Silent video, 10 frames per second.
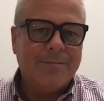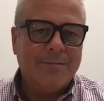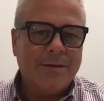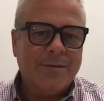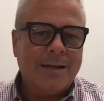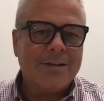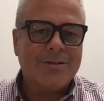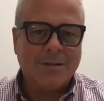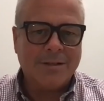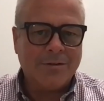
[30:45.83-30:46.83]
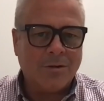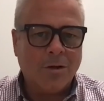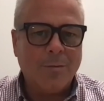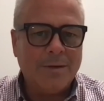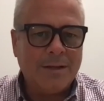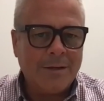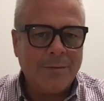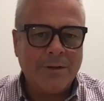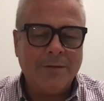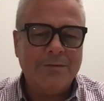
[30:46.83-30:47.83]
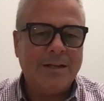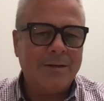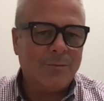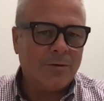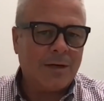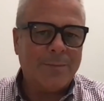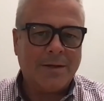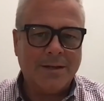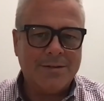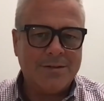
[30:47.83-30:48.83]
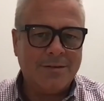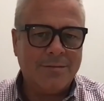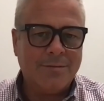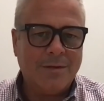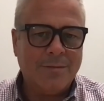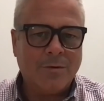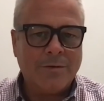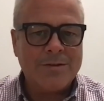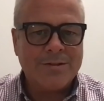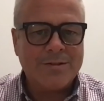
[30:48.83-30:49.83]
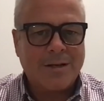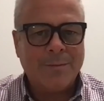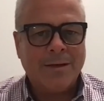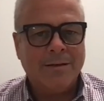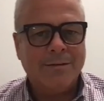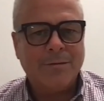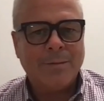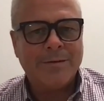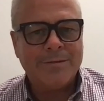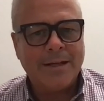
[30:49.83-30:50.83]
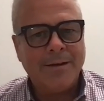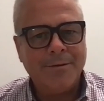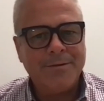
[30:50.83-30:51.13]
you know, nationally or globally, and we'd love to get more applicants and, and more residents coming in from out of town.